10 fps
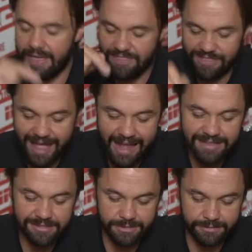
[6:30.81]
and that
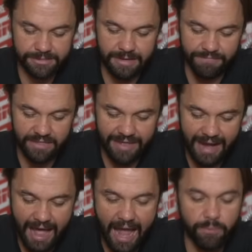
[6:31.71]
is something
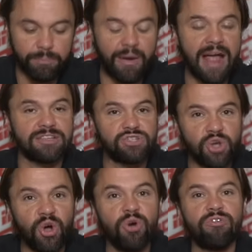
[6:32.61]
that I would practice
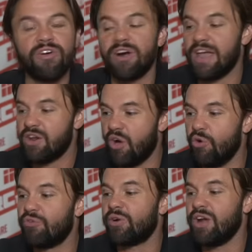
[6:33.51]
over and
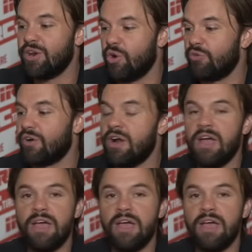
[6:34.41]
over and over.